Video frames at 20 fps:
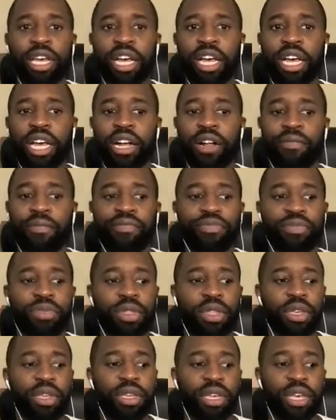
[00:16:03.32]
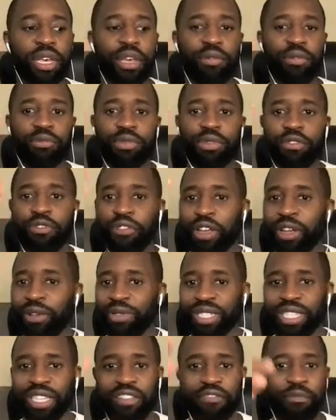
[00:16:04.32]
um, um,
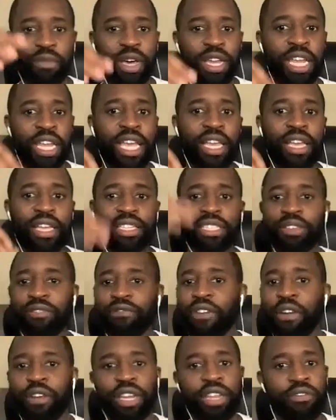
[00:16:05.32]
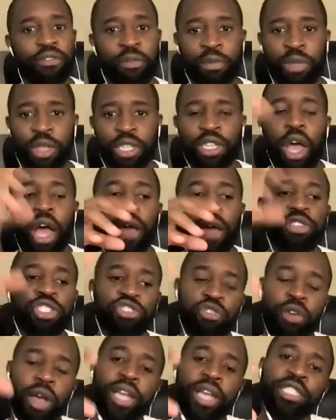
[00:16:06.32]
frequency of money. It's very different. So I was
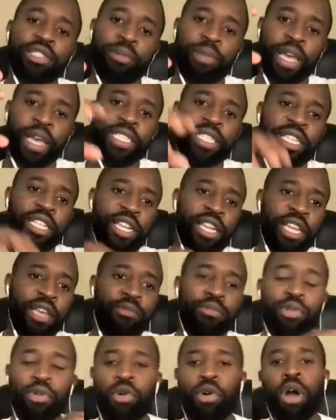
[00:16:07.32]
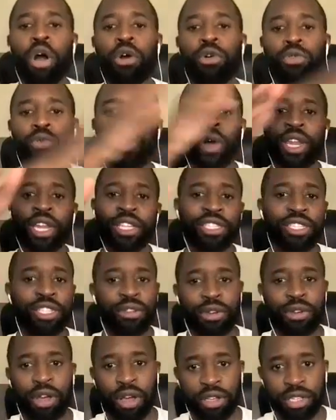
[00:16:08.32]
trying to basically pour old wine into
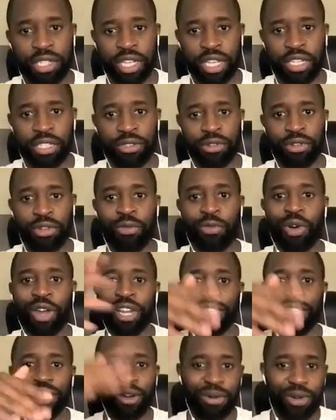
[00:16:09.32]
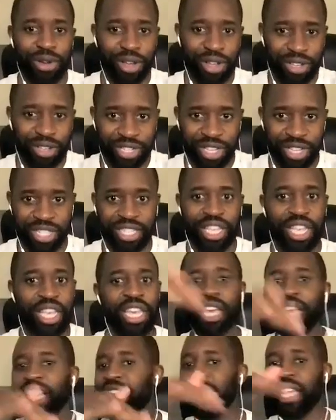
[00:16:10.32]
new caskets and new wine into old caskets,
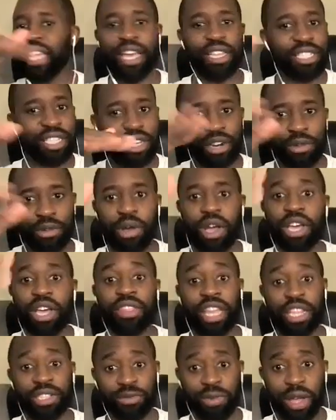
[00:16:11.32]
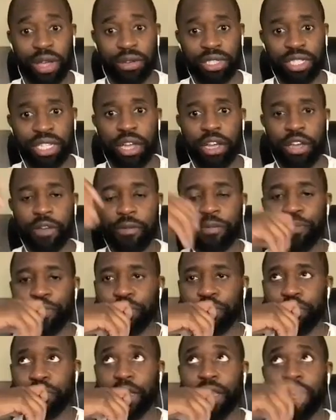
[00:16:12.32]
and that isn't going to work. And that's why I got stuck.
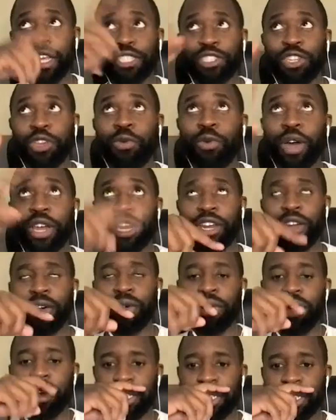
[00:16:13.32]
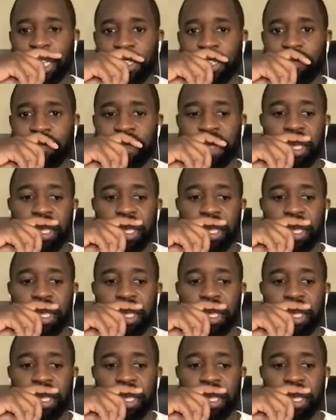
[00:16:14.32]
It's new wine in old caskets.